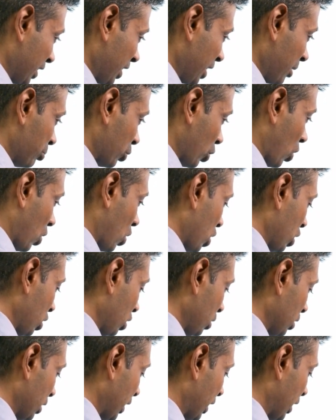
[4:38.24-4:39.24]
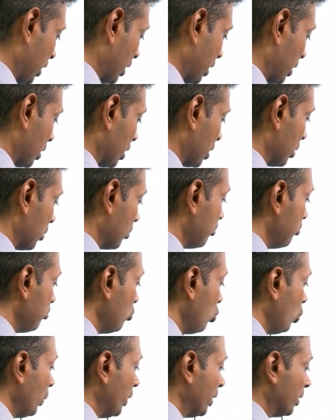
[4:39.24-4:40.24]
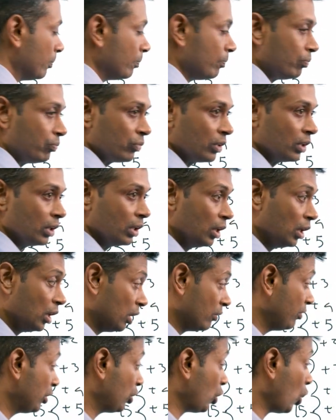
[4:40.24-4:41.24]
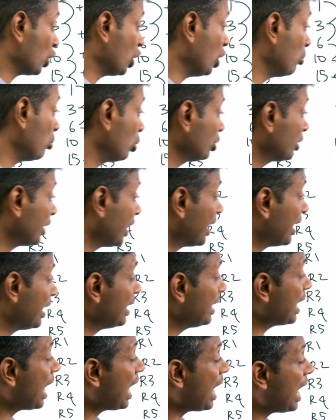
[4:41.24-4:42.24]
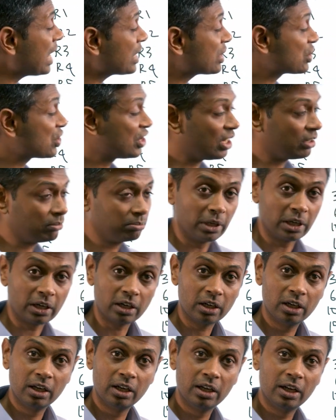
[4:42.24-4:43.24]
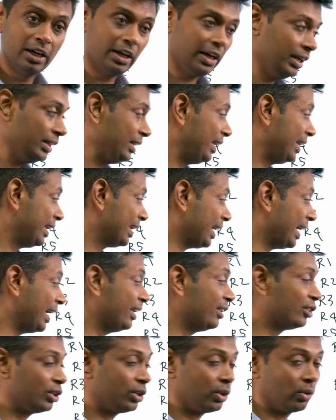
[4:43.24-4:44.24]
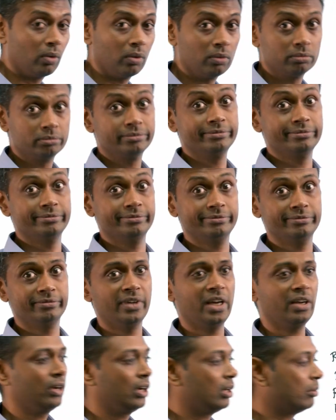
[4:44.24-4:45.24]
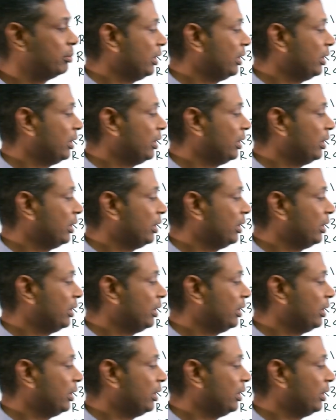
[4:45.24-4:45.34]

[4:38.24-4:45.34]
keeps on moving. We're talking about the last number in the 9th row. Where will it